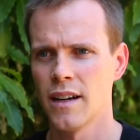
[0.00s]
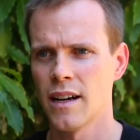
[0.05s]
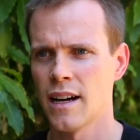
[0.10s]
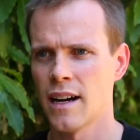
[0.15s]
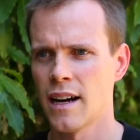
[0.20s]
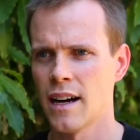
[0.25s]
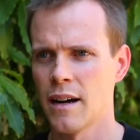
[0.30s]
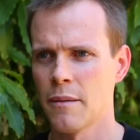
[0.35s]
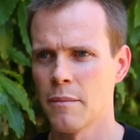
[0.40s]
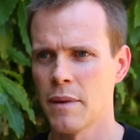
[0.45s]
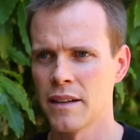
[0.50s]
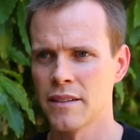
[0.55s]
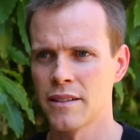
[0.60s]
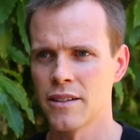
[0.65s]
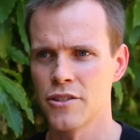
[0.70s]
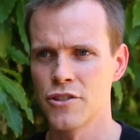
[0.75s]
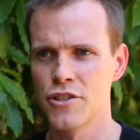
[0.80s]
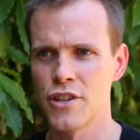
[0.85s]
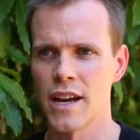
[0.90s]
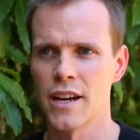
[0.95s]
and
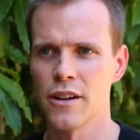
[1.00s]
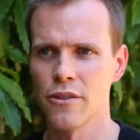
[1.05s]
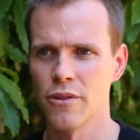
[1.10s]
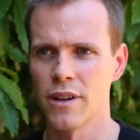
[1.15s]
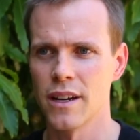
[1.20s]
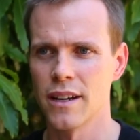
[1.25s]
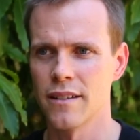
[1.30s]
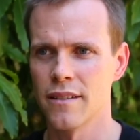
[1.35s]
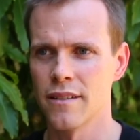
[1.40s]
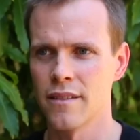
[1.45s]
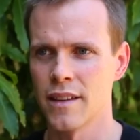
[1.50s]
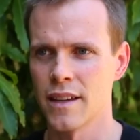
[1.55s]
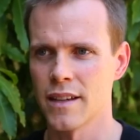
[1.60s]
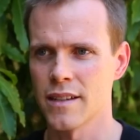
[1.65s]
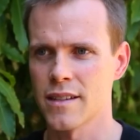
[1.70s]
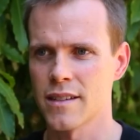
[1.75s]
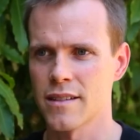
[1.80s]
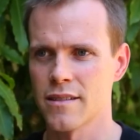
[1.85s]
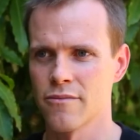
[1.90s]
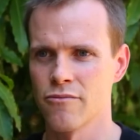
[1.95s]
to generate
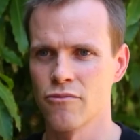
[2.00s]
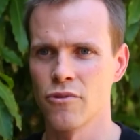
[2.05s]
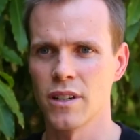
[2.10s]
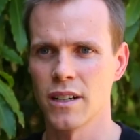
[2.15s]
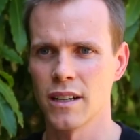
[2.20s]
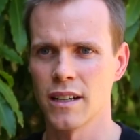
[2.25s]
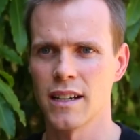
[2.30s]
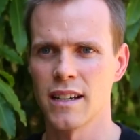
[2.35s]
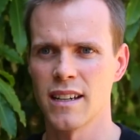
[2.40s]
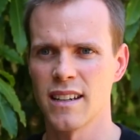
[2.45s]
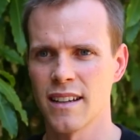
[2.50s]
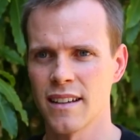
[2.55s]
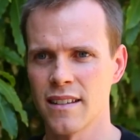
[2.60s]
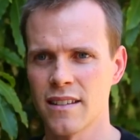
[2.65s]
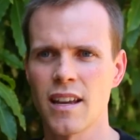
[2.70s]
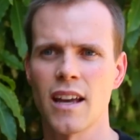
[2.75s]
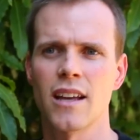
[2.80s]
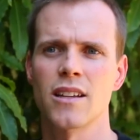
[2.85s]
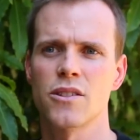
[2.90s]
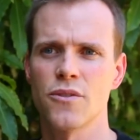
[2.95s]
this really
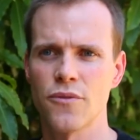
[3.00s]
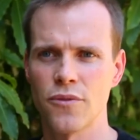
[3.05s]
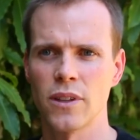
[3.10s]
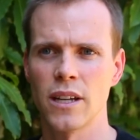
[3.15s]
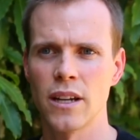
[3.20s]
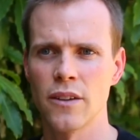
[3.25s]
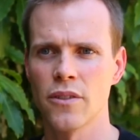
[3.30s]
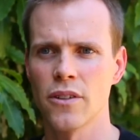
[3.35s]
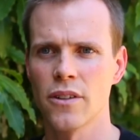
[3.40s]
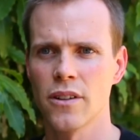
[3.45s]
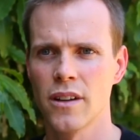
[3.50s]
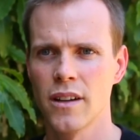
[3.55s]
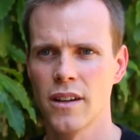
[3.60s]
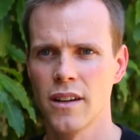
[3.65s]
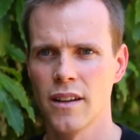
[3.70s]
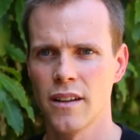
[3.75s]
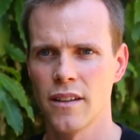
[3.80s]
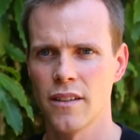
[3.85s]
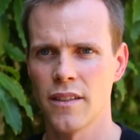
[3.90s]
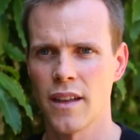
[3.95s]
intense flavor
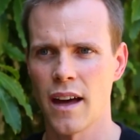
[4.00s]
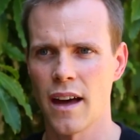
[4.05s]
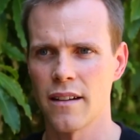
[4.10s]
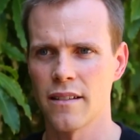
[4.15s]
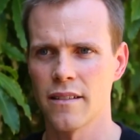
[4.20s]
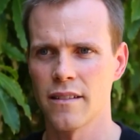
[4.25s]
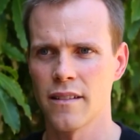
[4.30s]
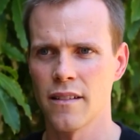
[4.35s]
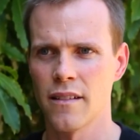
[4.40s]
that